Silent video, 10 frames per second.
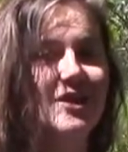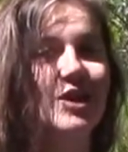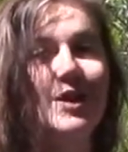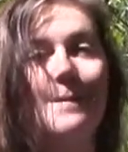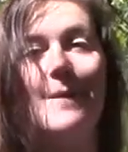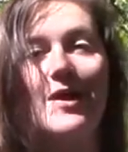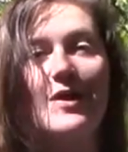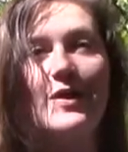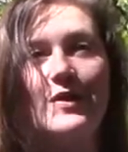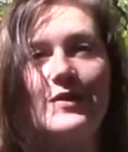couldn't
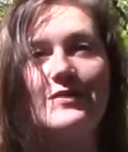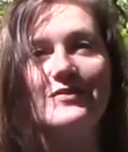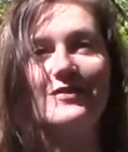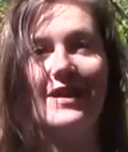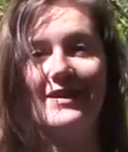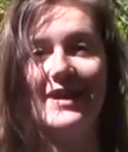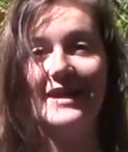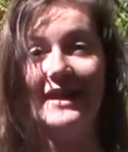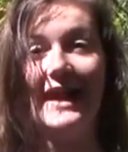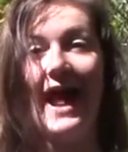move and like
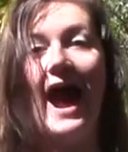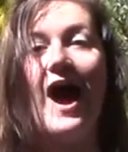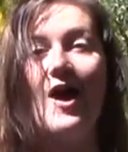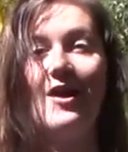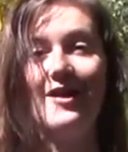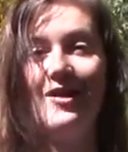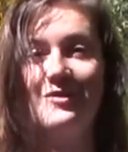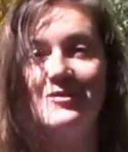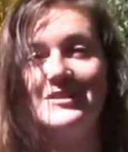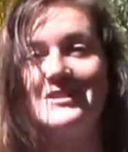get out, and all I
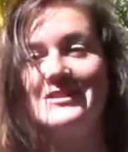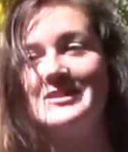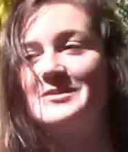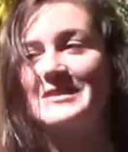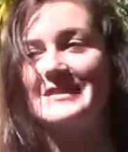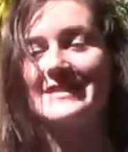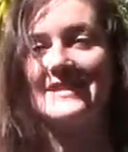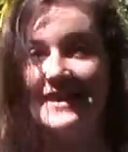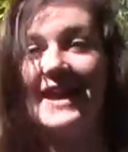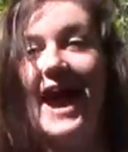wanted to do was
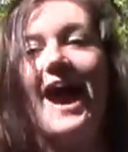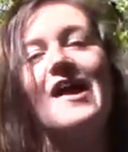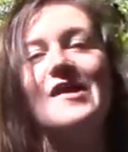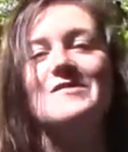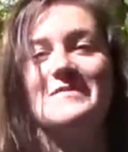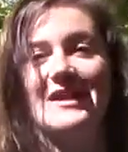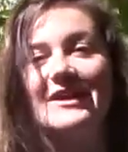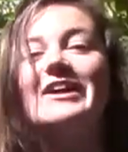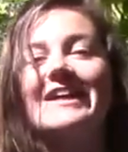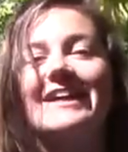get out, but I
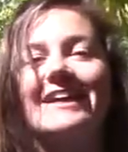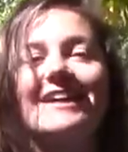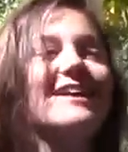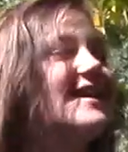couldn't.